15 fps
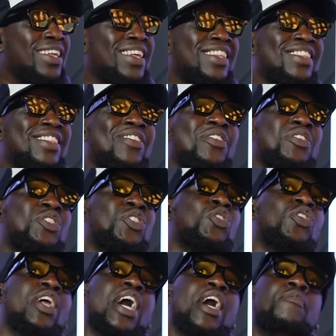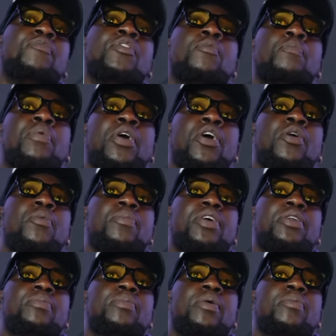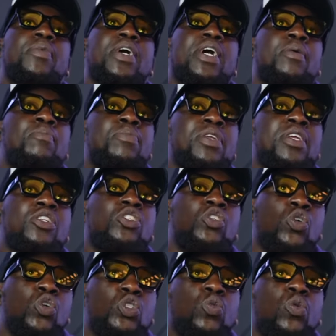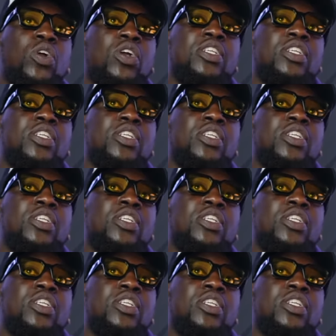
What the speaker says: there should, at the bare minimum, be a social worker